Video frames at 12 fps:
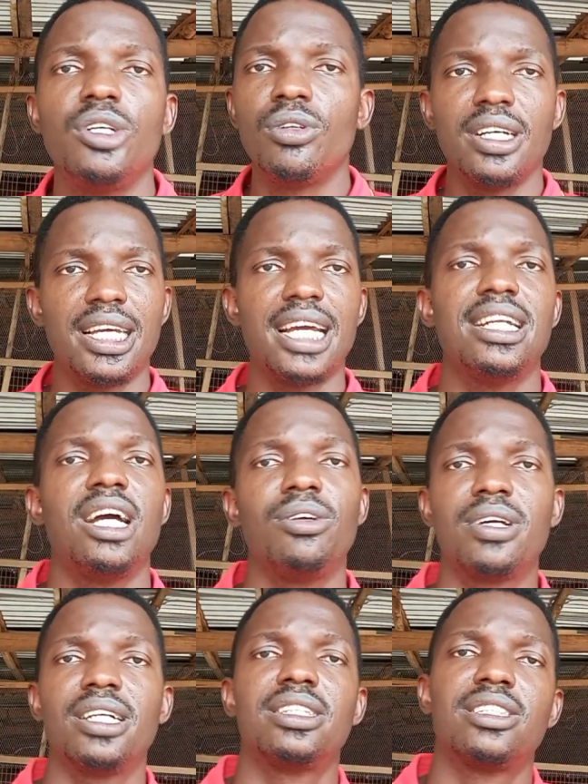You will not get that.
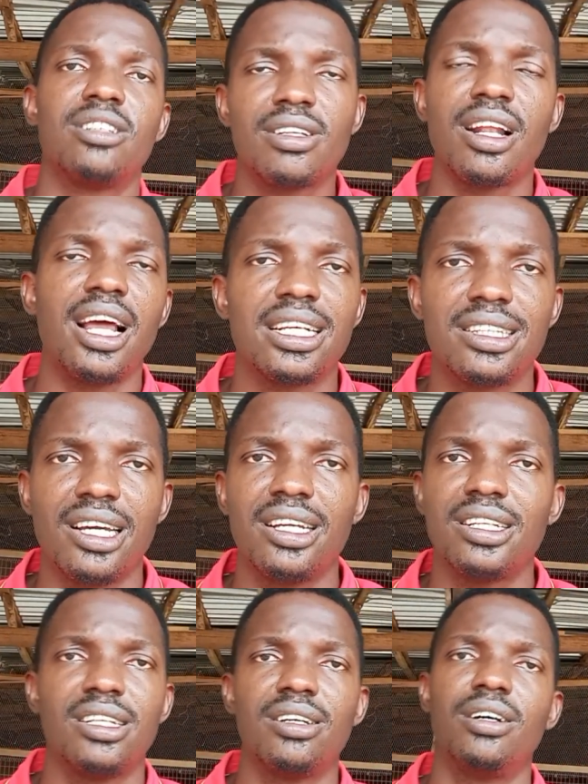You get something like
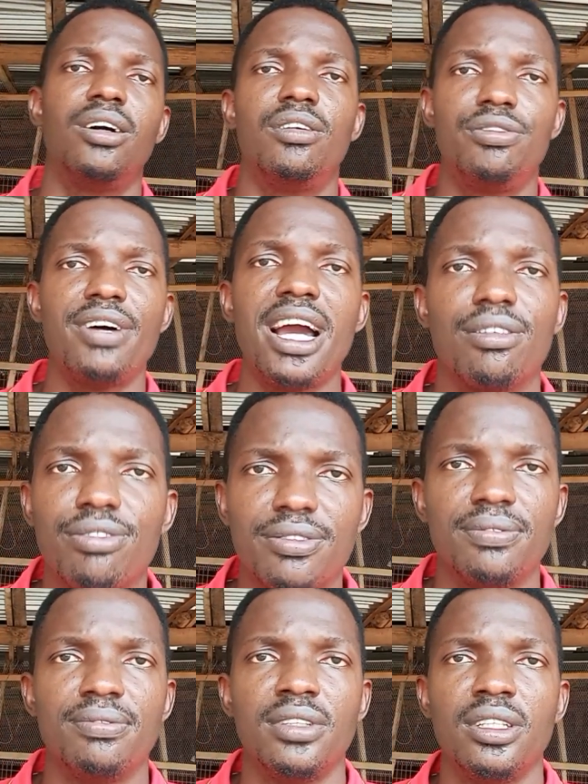10 or 5.
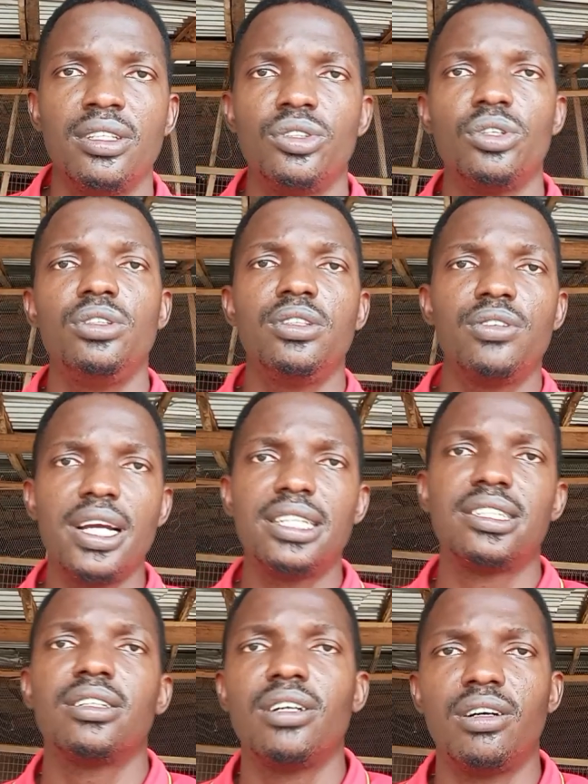So the
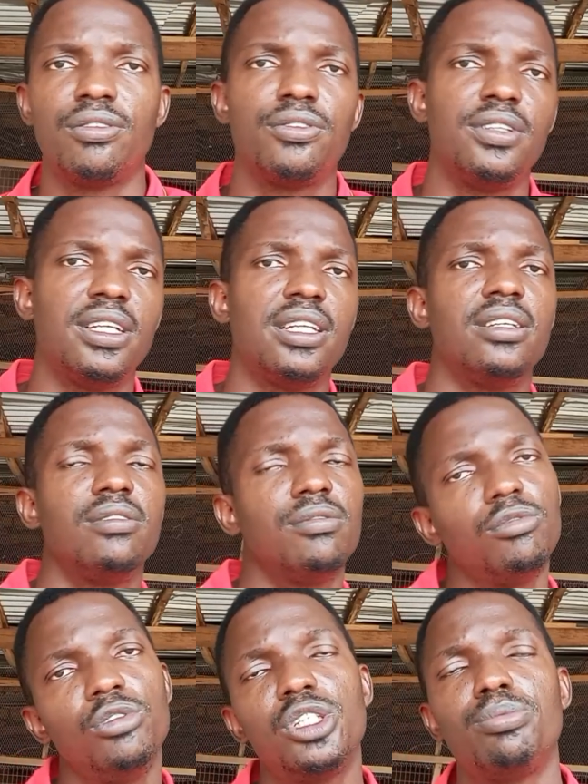rate of
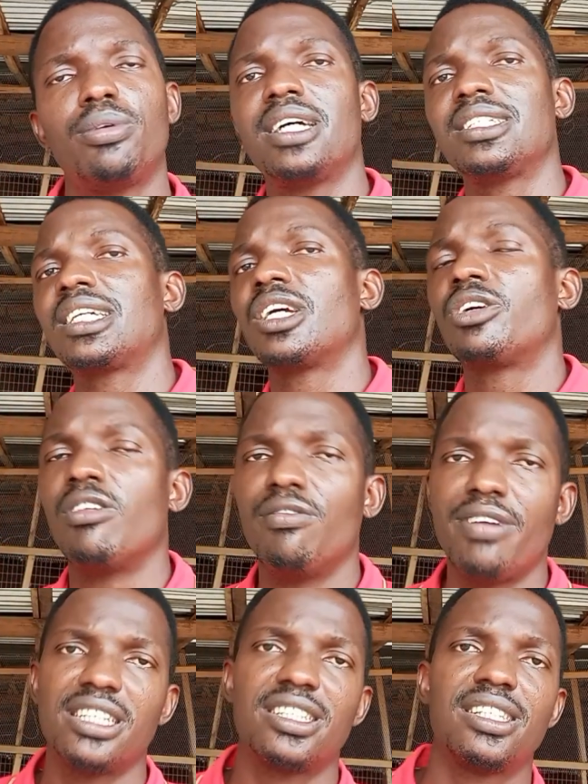which broiler chicken
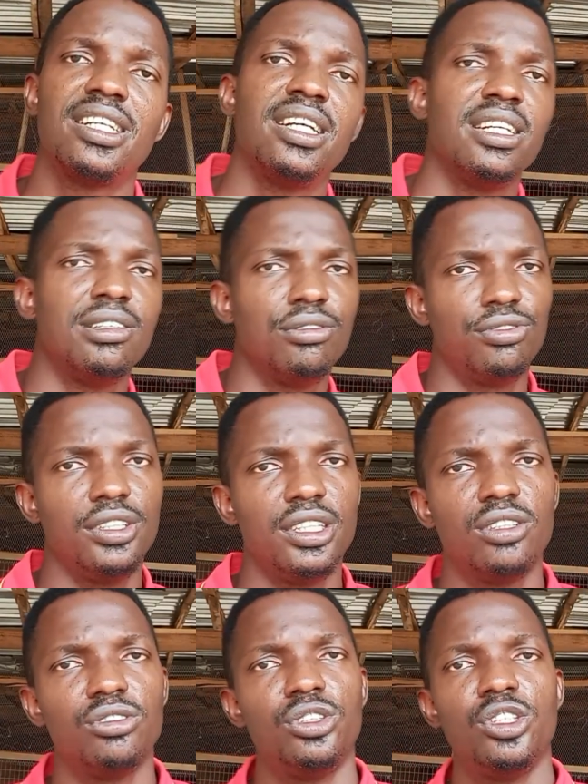converts
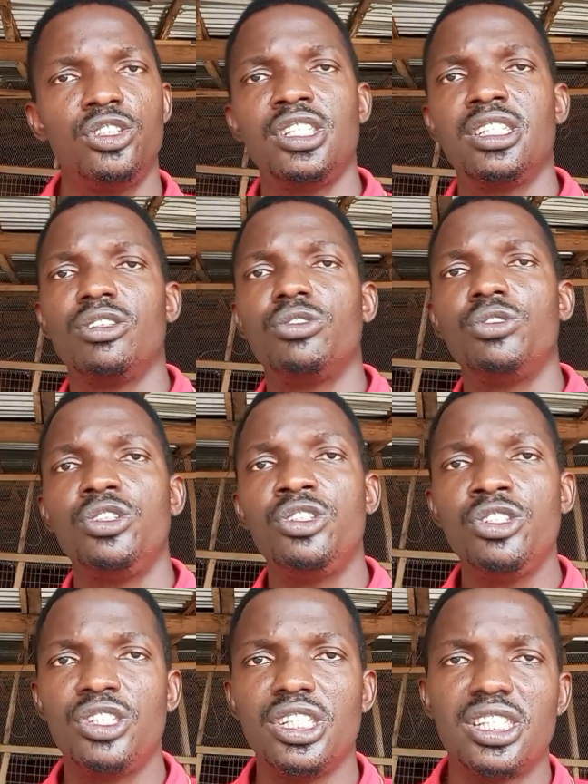feed
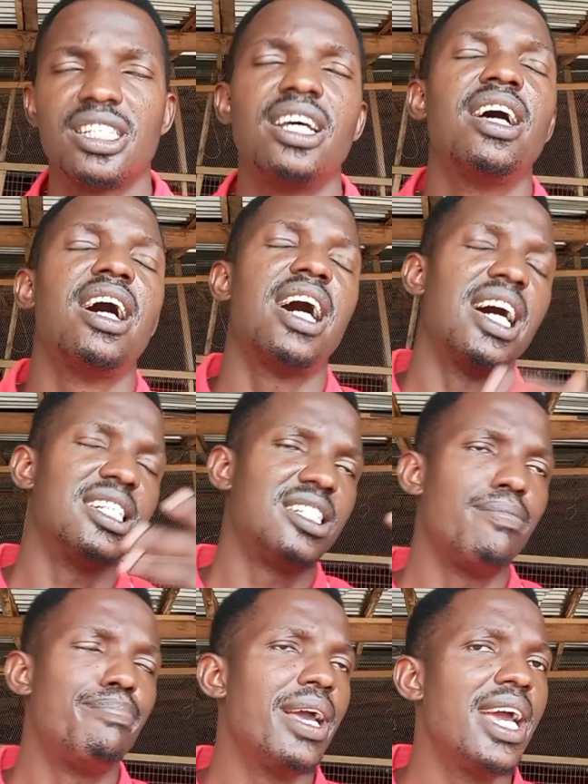reduces
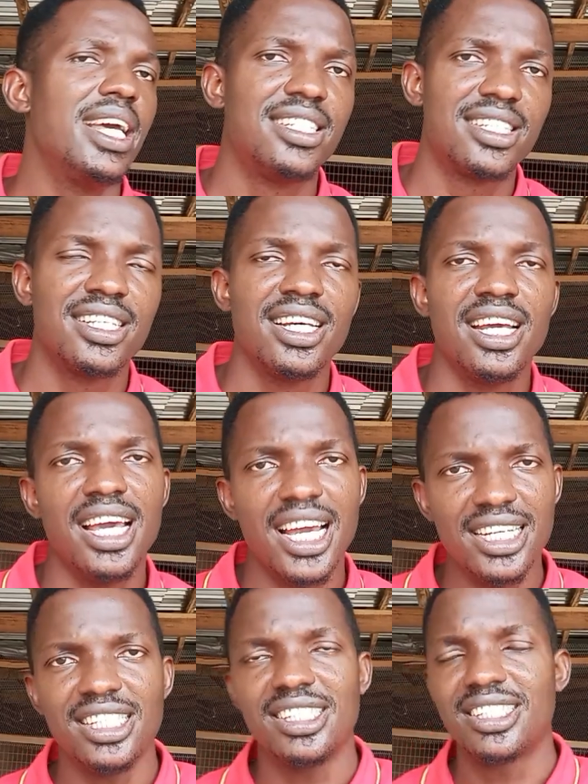as the birds
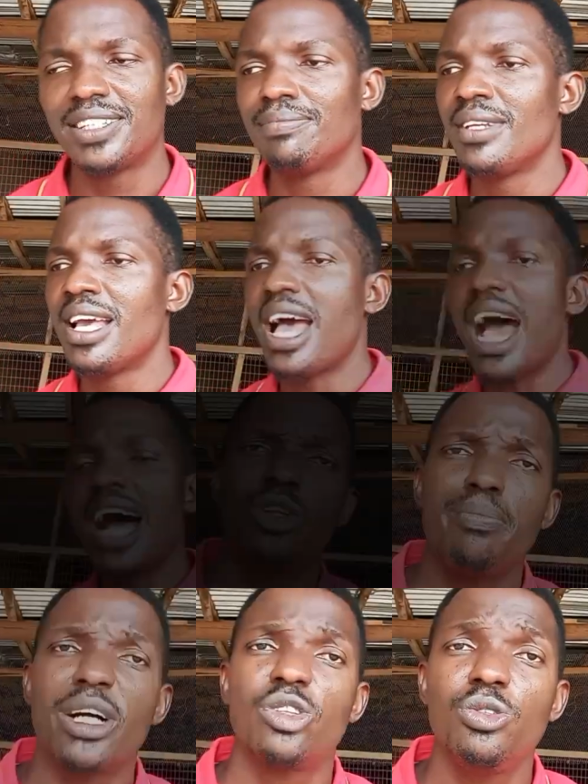ages.
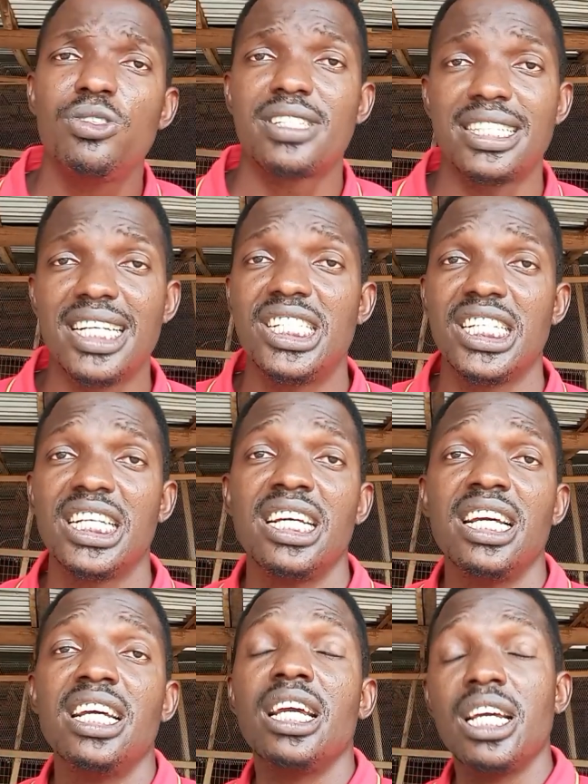Number two strategy
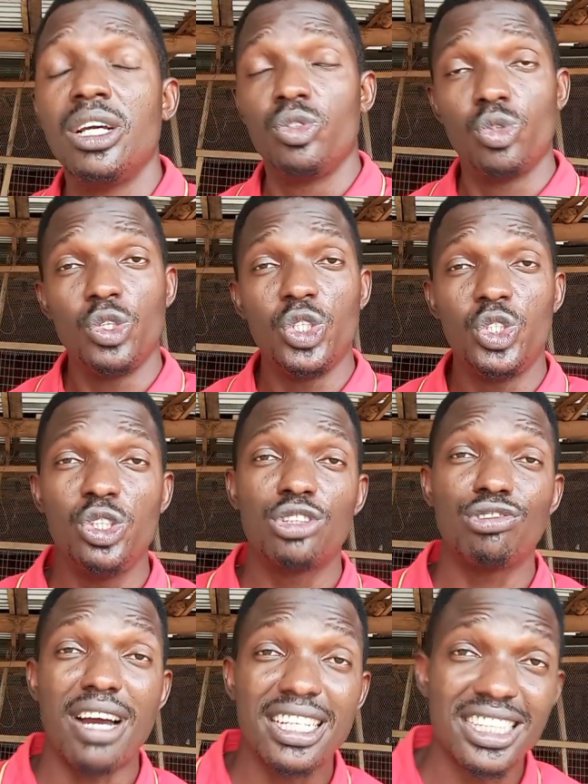to
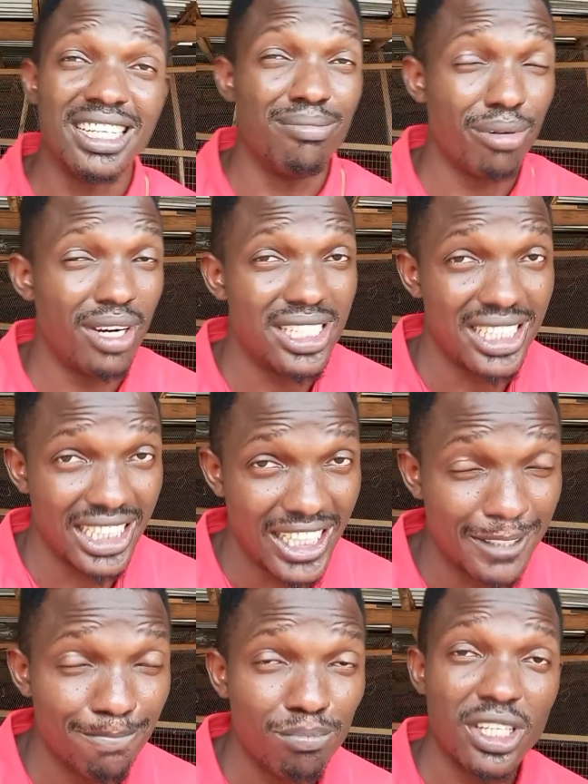reduce fat in broiler
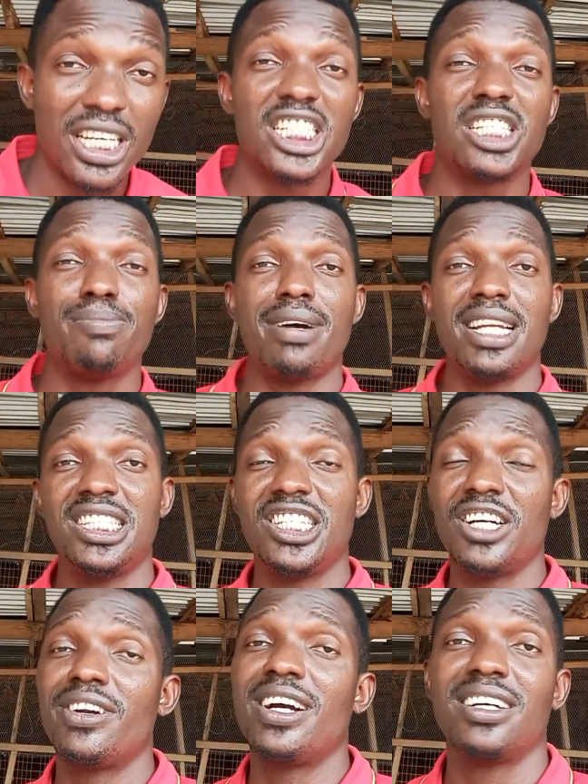chicken is
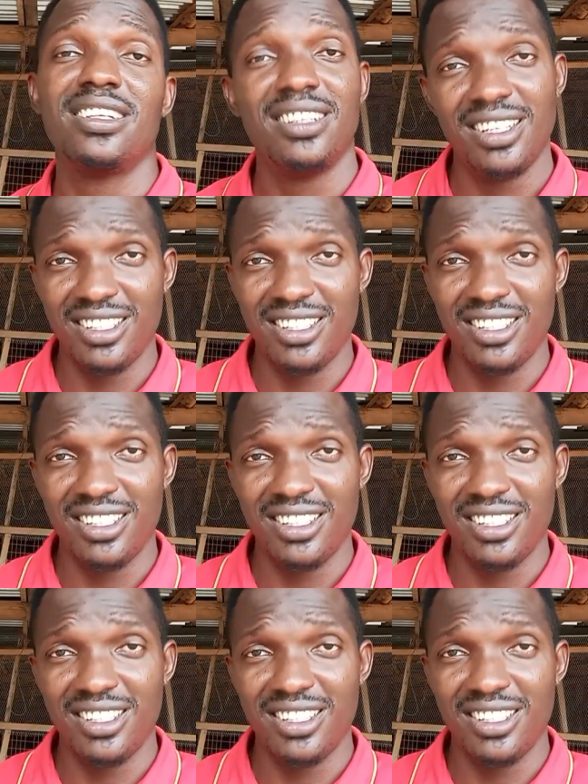managerial